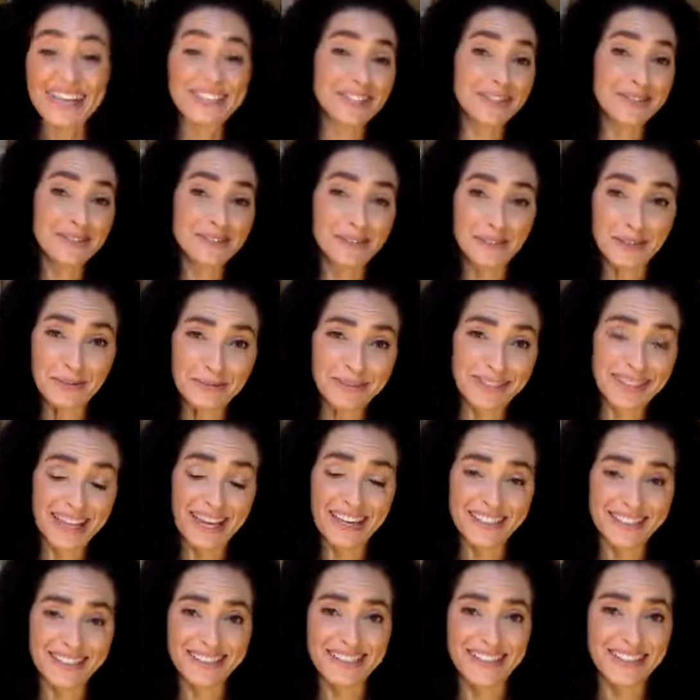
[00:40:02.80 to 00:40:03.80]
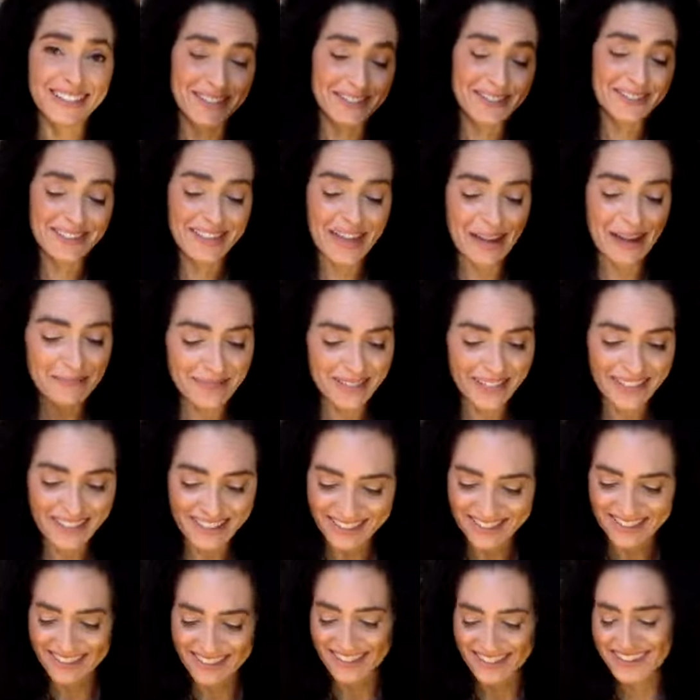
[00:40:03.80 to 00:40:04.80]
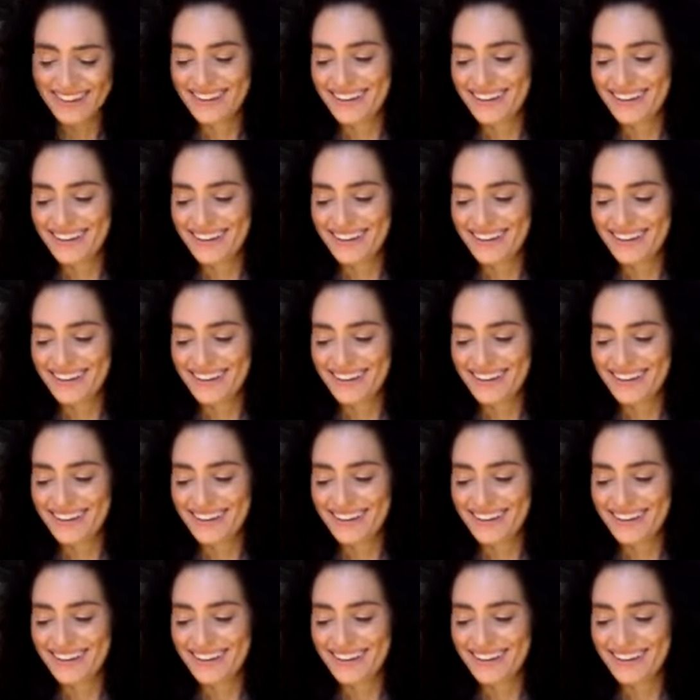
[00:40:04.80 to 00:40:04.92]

do Zoom sessions. I do Skype sessions.